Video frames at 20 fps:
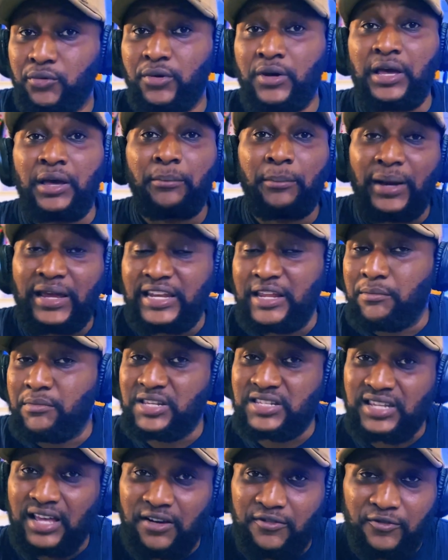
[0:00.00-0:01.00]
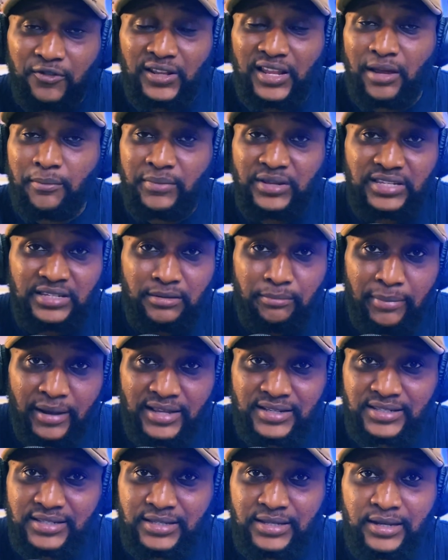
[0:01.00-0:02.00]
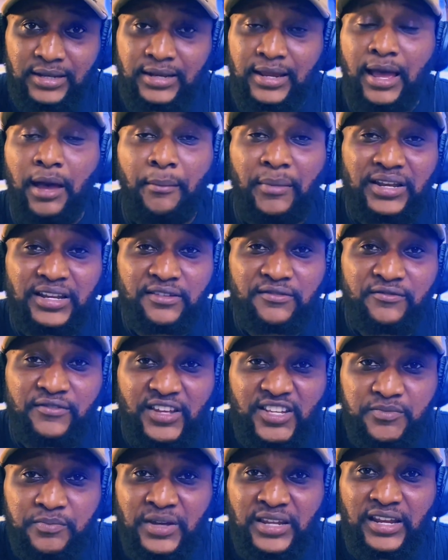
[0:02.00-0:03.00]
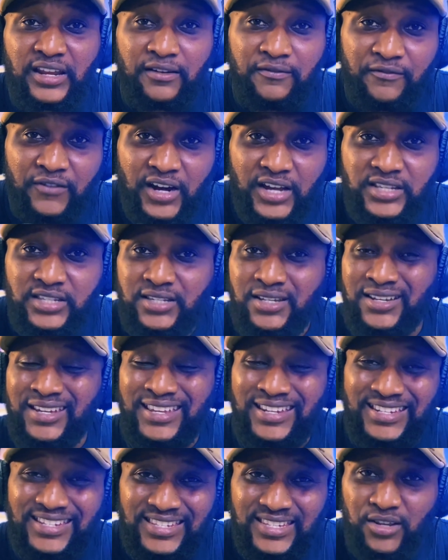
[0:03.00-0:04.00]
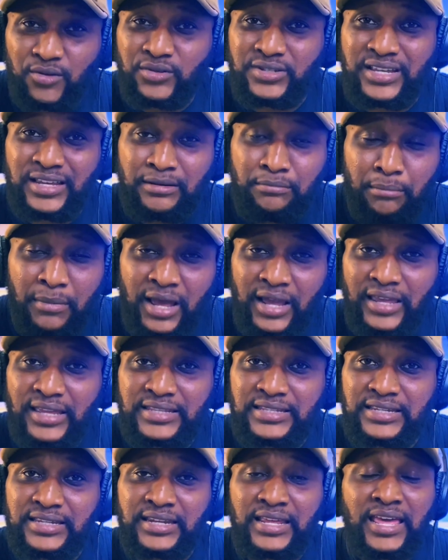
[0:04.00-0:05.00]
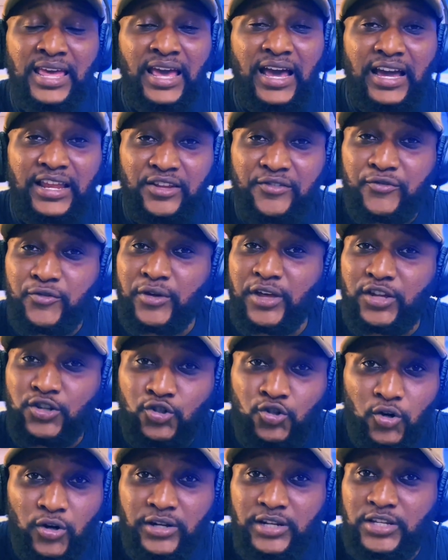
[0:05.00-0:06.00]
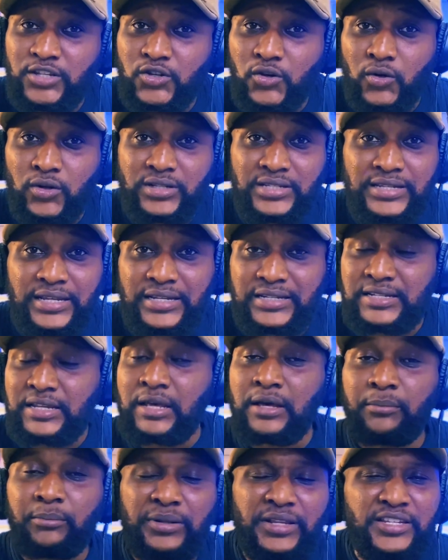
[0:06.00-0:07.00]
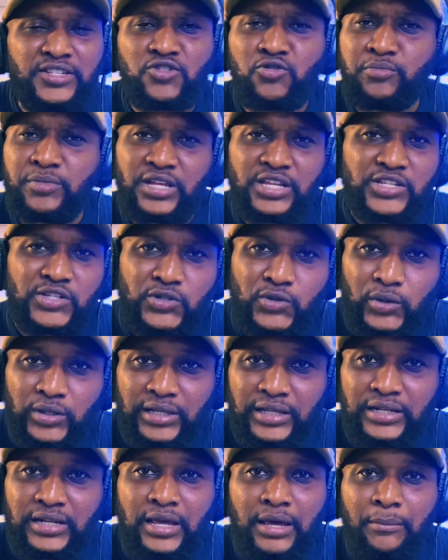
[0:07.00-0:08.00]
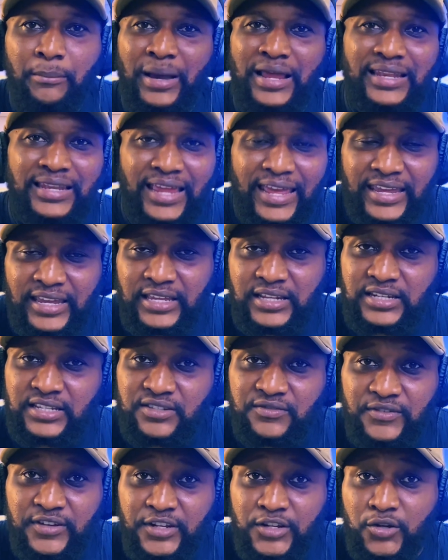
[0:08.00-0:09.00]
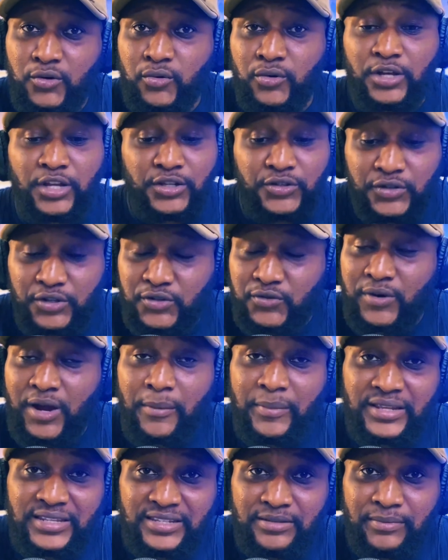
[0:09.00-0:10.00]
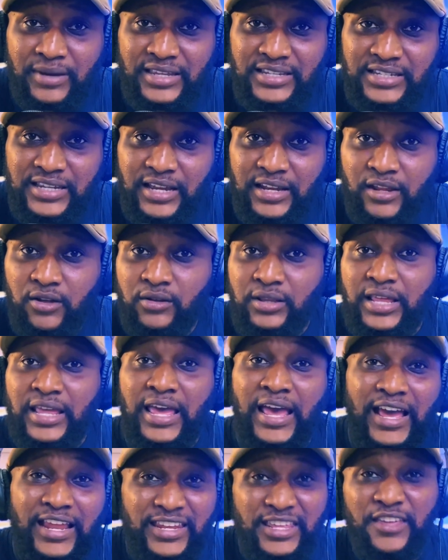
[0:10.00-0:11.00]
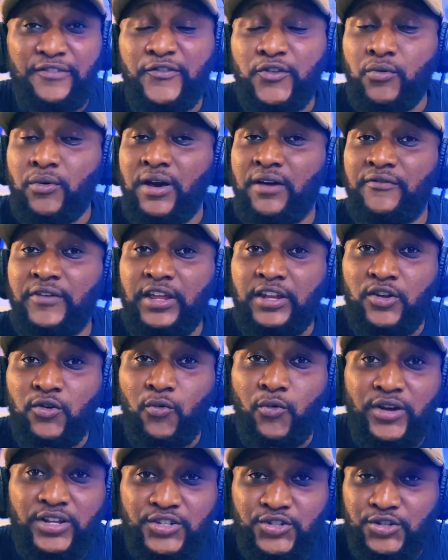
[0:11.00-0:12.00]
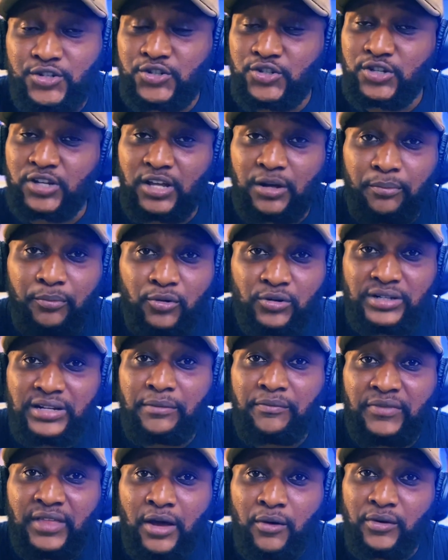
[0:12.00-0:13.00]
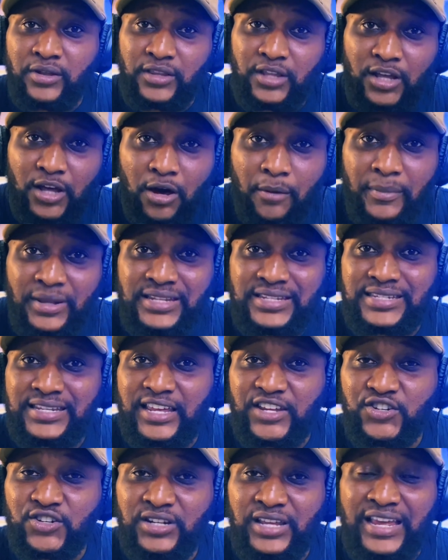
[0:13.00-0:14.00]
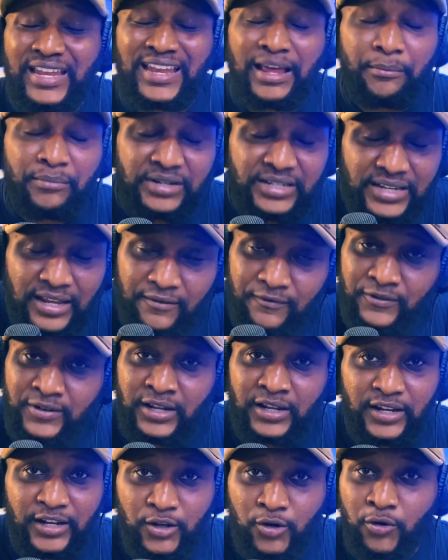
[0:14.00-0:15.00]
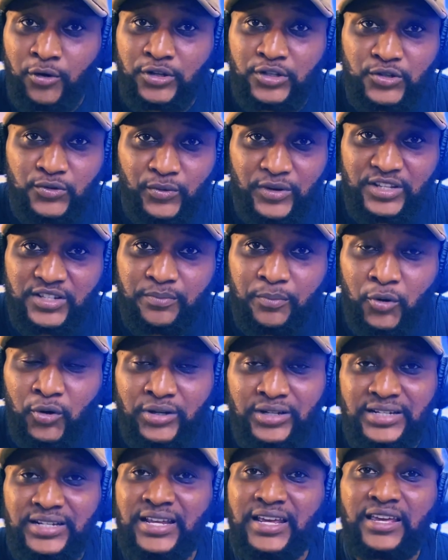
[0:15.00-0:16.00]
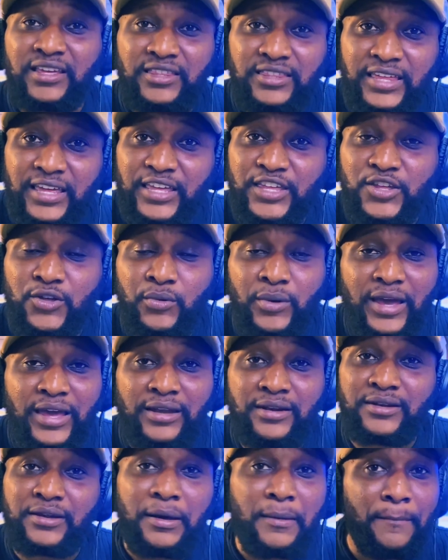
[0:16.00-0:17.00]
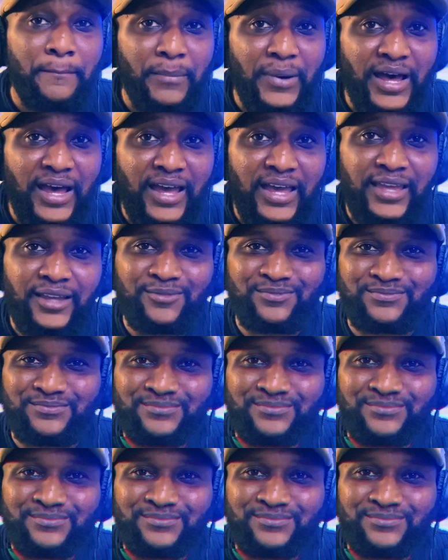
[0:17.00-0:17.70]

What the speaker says: My name is Afolabi Sebastian. I'm an investment advisor in sales and marketing. And if you enjoy this content, please do me a solid by liking this video, subscribing to my channel. And if you have any questions, you can put them down in the comment section and I'm definitely going to respond. Thank you and bye.